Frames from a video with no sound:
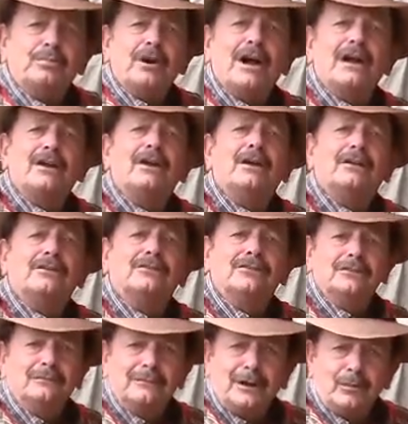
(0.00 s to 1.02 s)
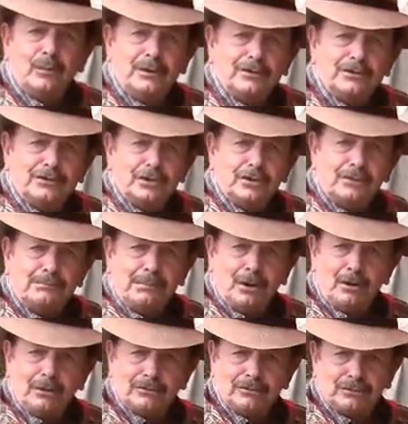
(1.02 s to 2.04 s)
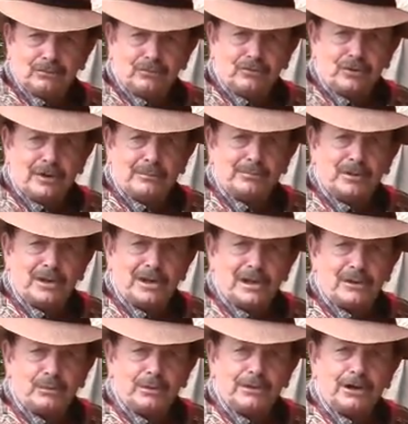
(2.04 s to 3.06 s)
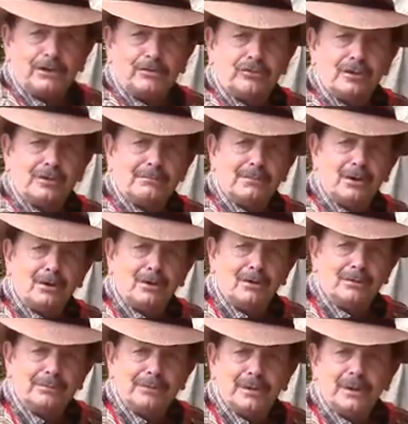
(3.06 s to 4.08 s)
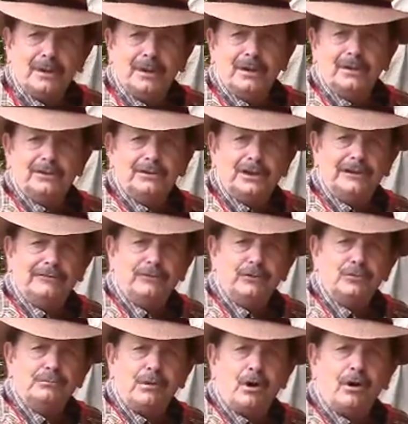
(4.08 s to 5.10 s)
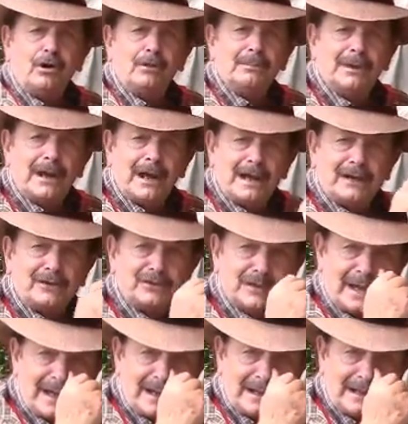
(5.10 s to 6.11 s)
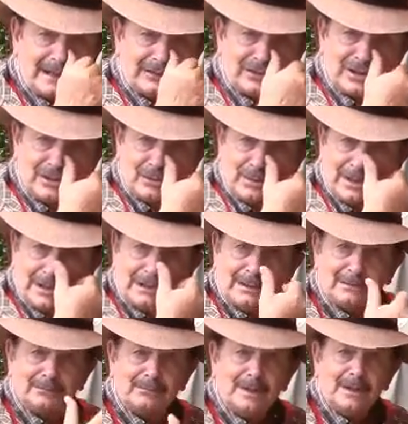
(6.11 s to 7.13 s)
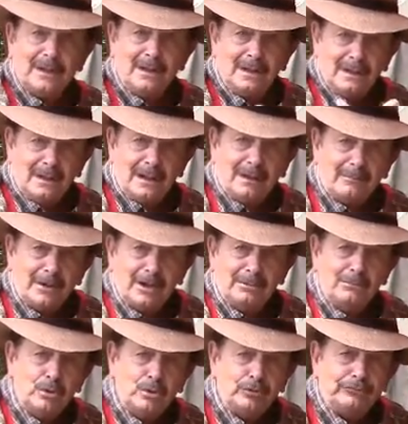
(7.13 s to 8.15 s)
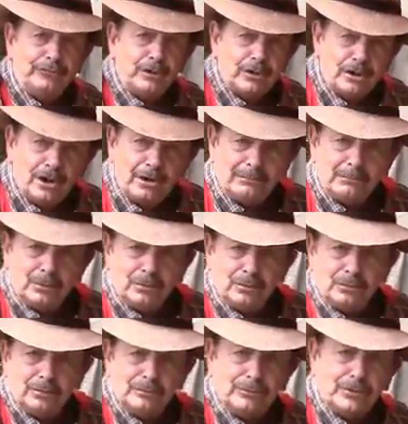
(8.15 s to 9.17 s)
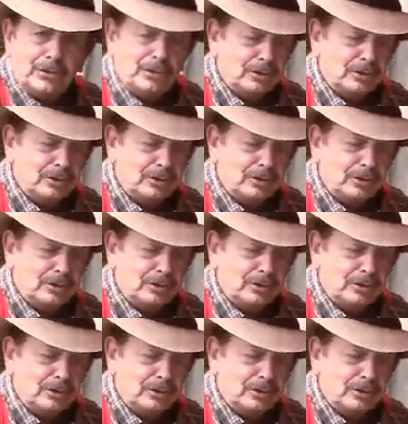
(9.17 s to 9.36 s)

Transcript: products. I was going to boil some shrimp today with the shrimp boil, seafood boil, but I decided, I said, well, I'm, I'm in the mood for gumbo, you